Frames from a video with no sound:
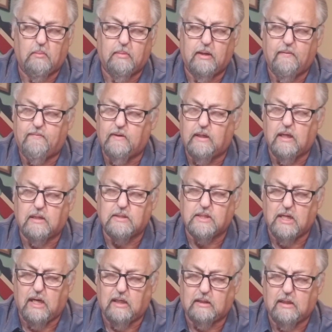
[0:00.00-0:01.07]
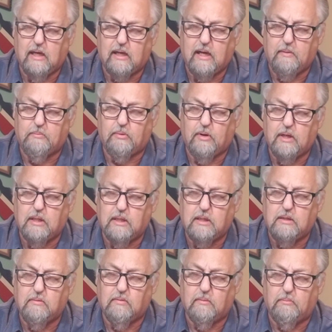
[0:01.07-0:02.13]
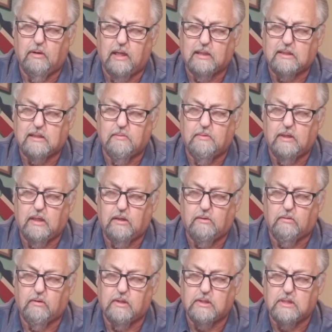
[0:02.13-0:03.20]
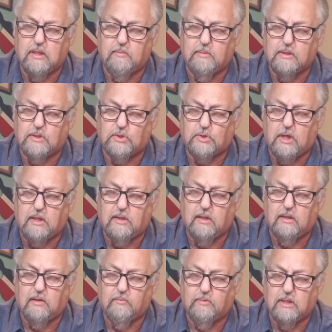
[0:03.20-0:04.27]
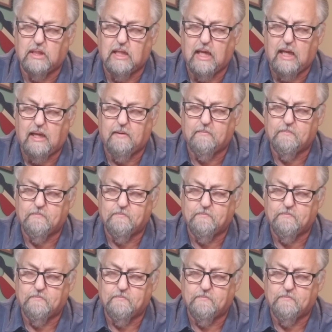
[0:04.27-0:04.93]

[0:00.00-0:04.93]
But if it does not, God, I pray that you would bless them and encourage them and strengthen them today.